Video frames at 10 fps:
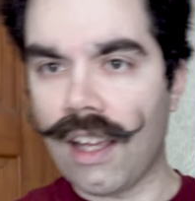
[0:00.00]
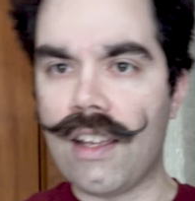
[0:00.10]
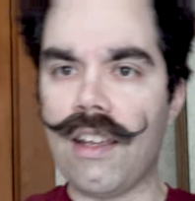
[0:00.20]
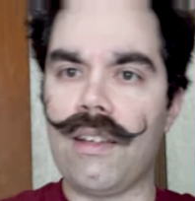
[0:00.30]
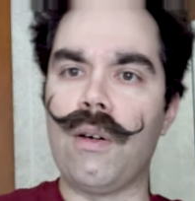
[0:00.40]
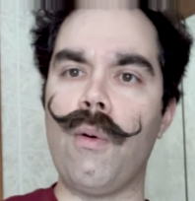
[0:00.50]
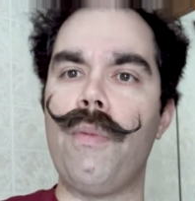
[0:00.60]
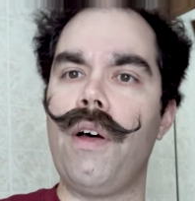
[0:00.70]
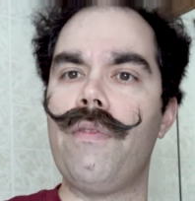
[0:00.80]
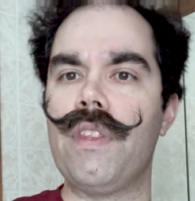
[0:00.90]
you know,
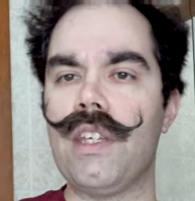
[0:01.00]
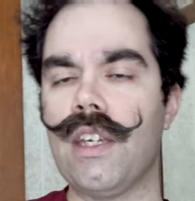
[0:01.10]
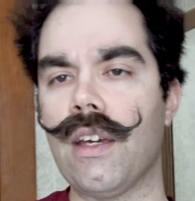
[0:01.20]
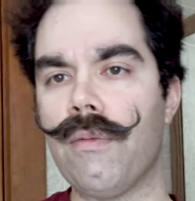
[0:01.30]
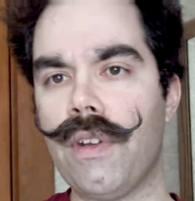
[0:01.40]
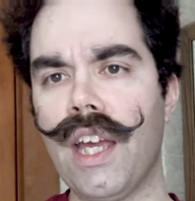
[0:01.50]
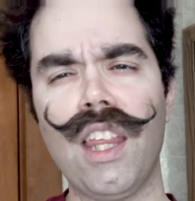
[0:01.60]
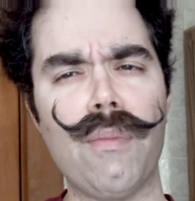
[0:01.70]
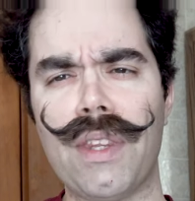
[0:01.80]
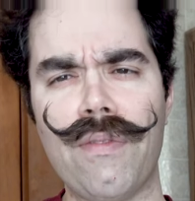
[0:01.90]
above the
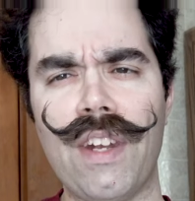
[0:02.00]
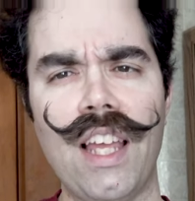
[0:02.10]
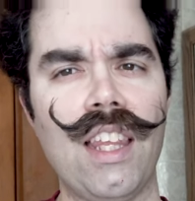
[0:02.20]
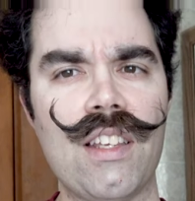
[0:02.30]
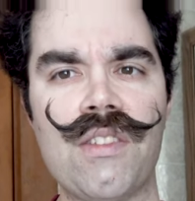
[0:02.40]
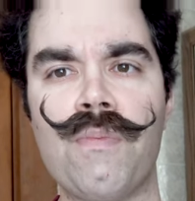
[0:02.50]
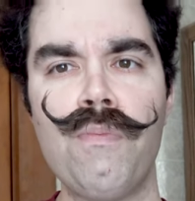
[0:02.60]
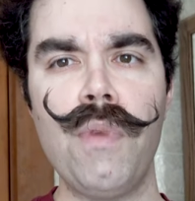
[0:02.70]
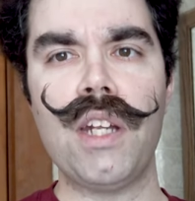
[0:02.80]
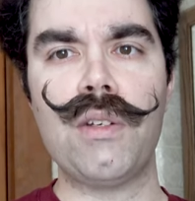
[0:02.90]
vanilla, but the vanilla is
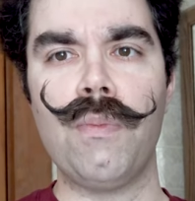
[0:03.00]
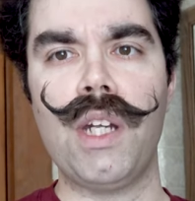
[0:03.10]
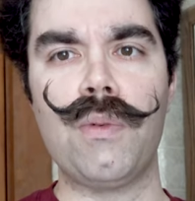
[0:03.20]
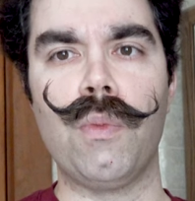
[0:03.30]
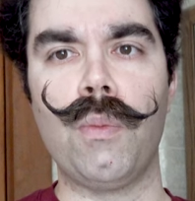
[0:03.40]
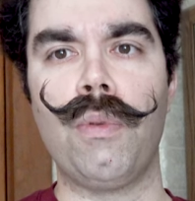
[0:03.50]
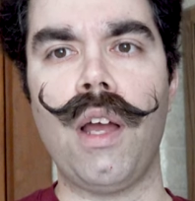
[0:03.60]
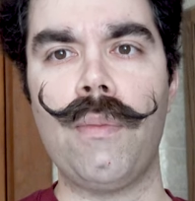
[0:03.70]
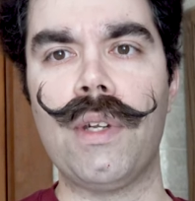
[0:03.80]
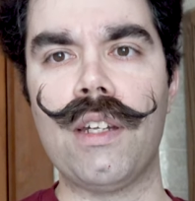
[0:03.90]
much, much more
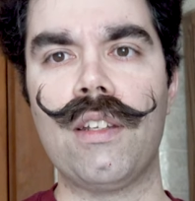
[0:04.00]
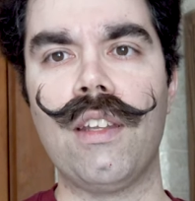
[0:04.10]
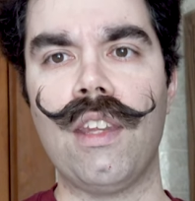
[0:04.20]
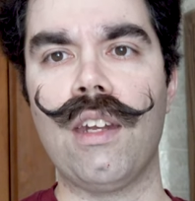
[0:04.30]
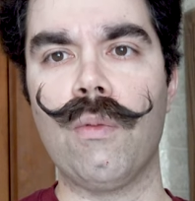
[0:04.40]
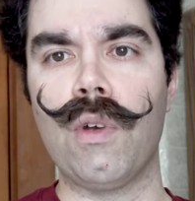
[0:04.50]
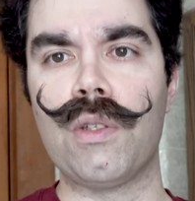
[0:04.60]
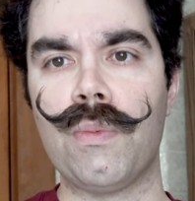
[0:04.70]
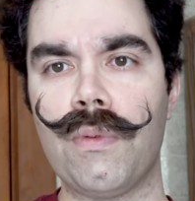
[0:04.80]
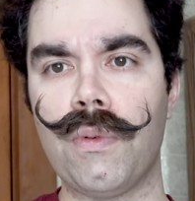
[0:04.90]
prominent than it
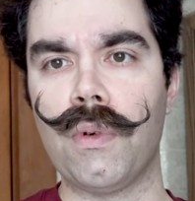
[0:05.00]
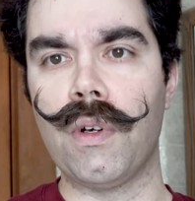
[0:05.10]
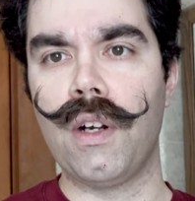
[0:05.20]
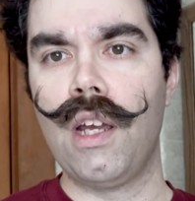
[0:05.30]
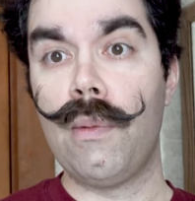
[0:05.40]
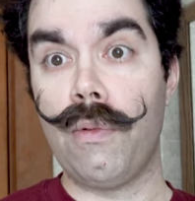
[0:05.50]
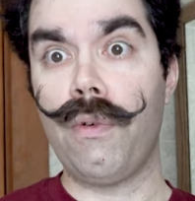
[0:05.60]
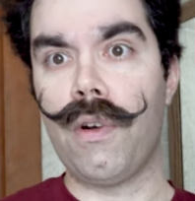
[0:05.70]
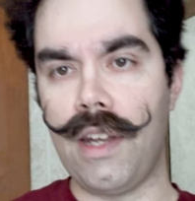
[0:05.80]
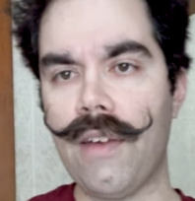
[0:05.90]
was before.
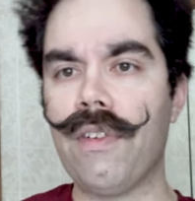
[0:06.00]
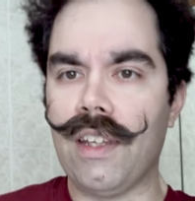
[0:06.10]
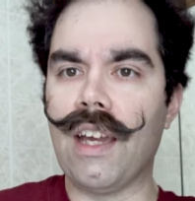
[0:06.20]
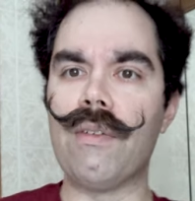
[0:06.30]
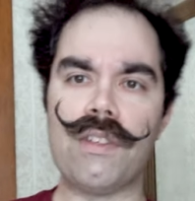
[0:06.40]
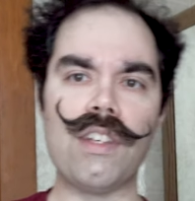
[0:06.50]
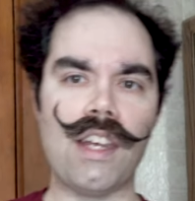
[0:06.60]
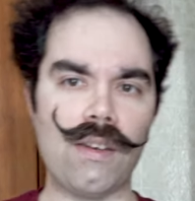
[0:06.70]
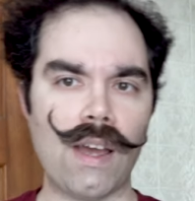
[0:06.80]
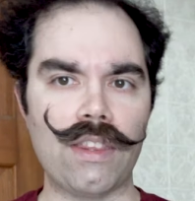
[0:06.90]
Before, definitely, I would
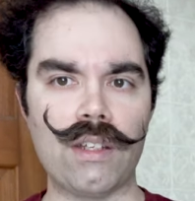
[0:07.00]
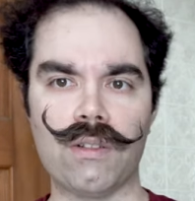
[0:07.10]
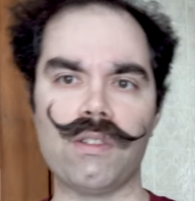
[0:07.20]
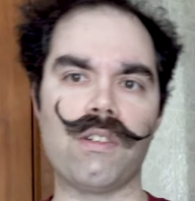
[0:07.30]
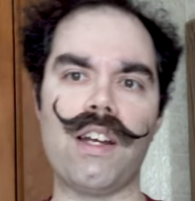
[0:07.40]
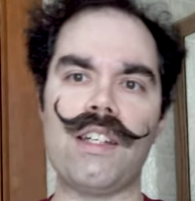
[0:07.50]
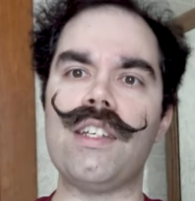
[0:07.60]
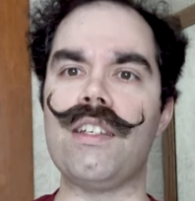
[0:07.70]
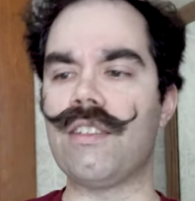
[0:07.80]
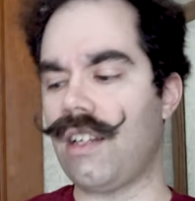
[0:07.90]
say you had the Earl Grey
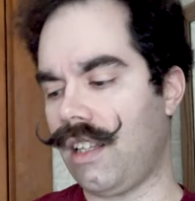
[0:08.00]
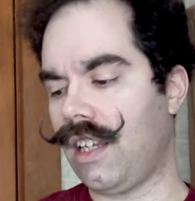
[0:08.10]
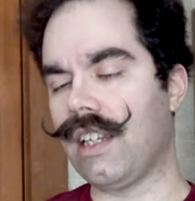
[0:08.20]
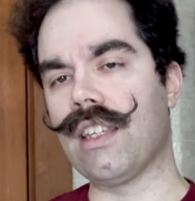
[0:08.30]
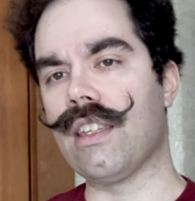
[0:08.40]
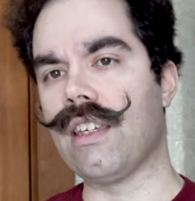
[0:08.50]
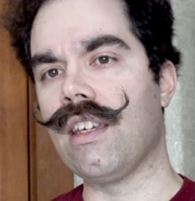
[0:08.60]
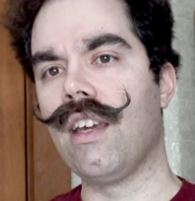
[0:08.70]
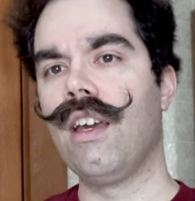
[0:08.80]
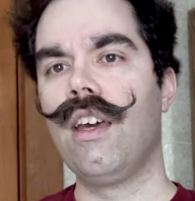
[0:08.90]
tea scent like in
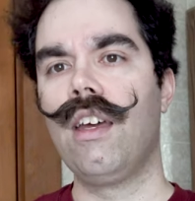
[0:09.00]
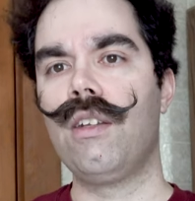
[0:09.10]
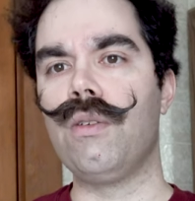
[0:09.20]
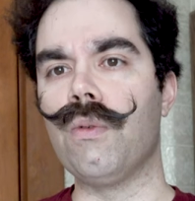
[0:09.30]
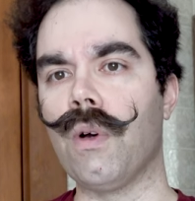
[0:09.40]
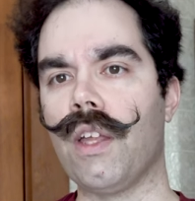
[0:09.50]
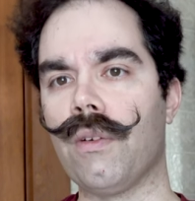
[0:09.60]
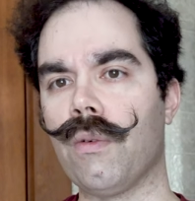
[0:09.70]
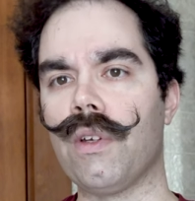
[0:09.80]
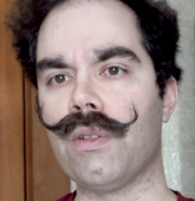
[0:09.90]
the two
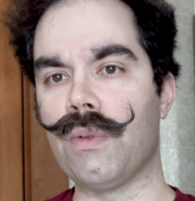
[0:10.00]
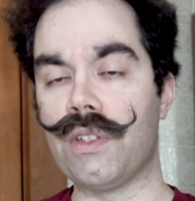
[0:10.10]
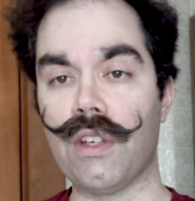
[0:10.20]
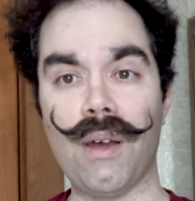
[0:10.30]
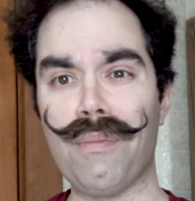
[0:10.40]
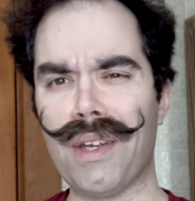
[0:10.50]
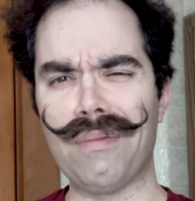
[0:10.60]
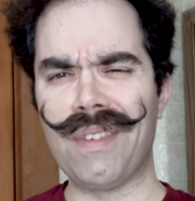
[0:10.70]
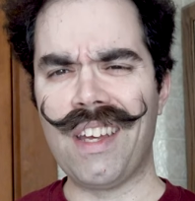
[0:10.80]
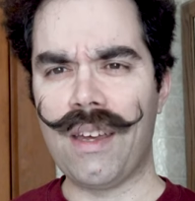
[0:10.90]
other oils we saw,
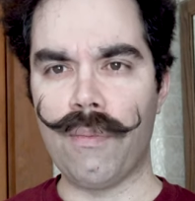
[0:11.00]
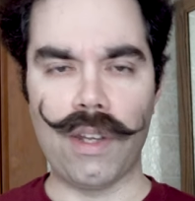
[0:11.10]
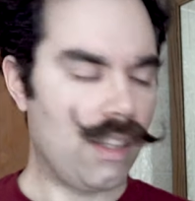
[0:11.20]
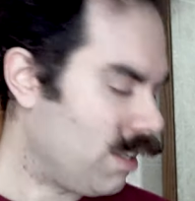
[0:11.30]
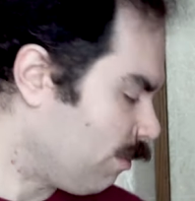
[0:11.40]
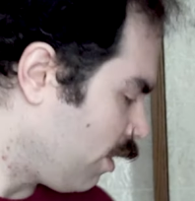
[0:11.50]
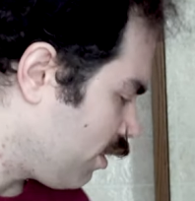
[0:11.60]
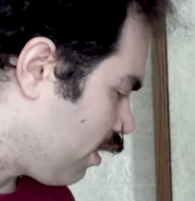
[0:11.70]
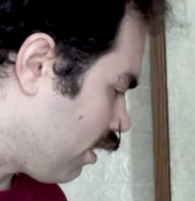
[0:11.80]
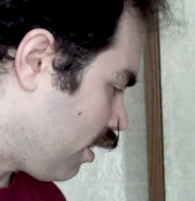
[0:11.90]
but it
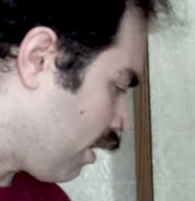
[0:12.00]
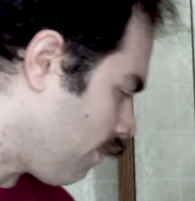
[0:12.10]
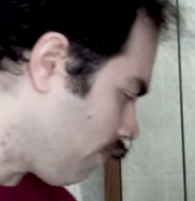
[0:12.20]
wasn't